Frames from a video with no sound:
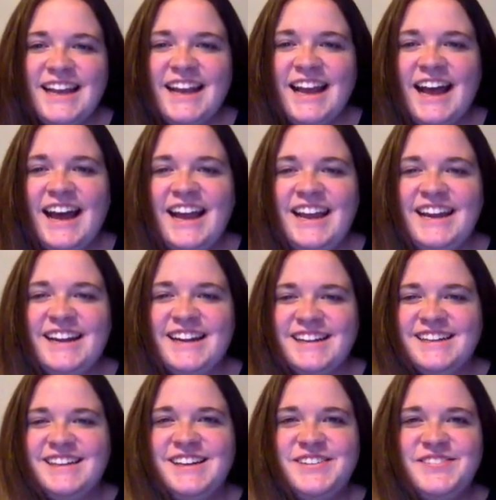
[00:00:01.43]
Hi,
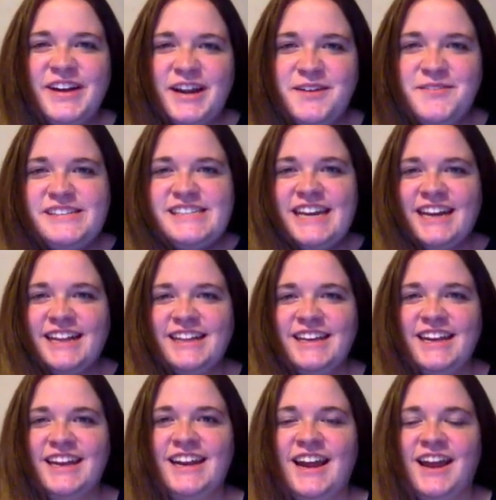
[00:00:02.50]
my name is Allyn
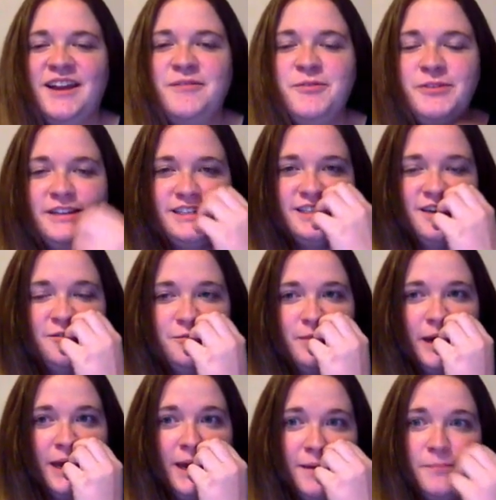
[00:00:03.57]
and I am going to give
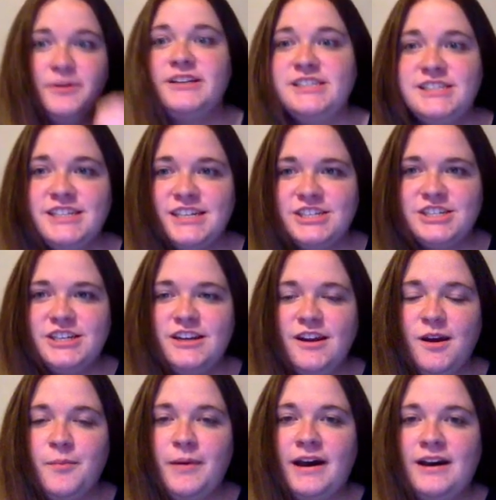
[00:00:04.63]
my presentation
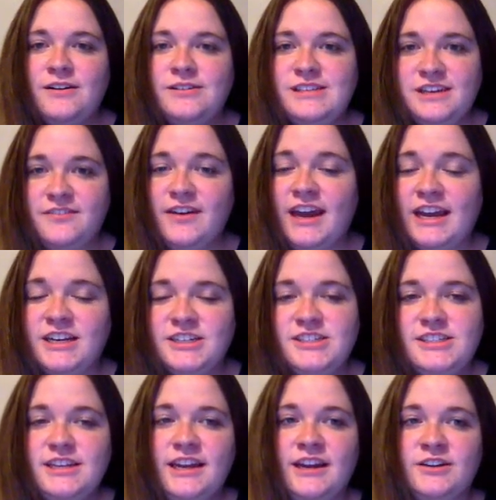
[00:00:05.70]
about deaf actors
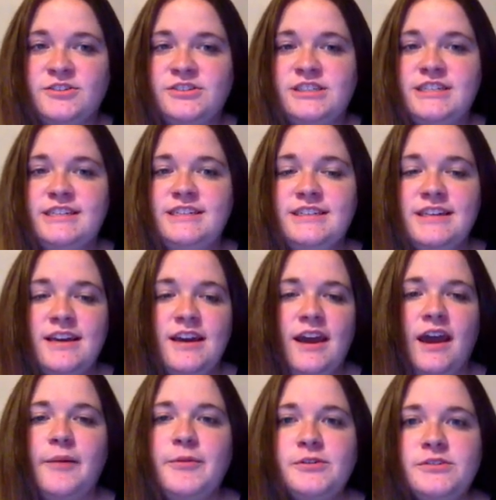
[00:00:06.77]
and actresses.
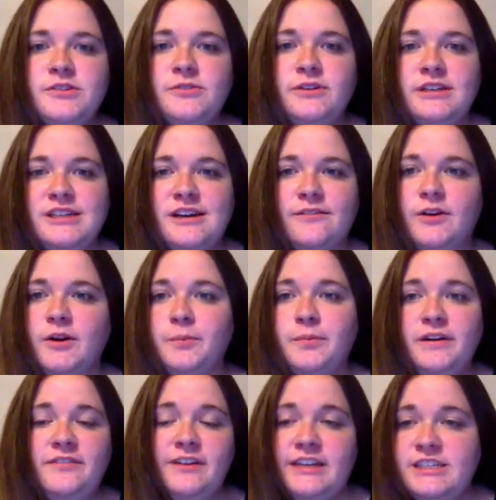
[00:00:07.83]
I'm also going to cover a
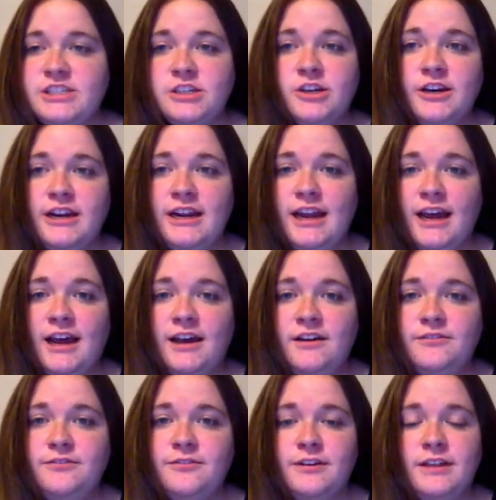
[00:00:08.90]
brief history
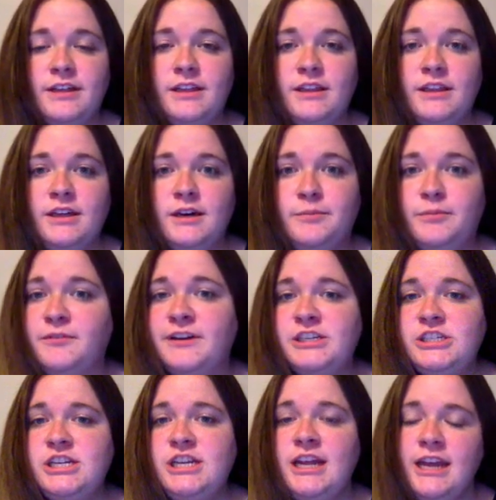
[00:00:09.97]
of the
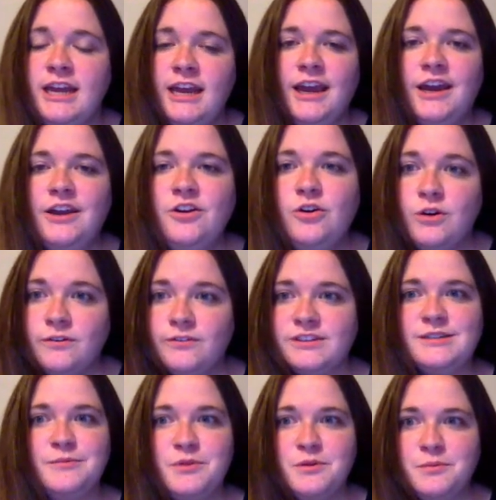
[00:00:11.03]
profession and go over
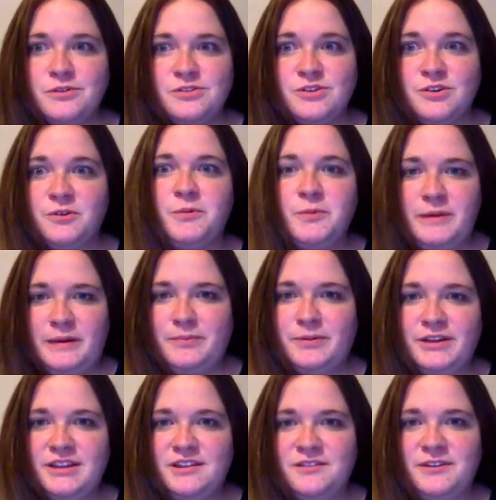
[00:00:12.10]
some of the most notable people
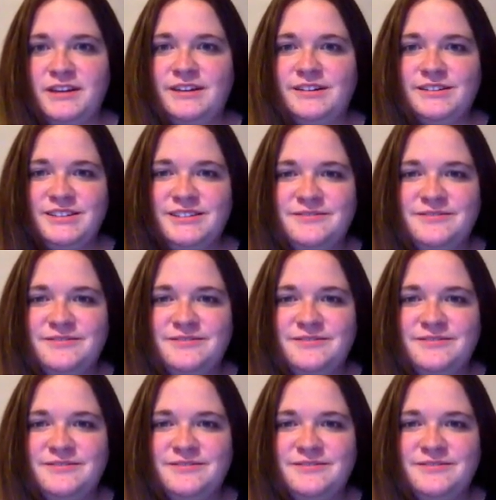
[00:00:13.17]
in the field.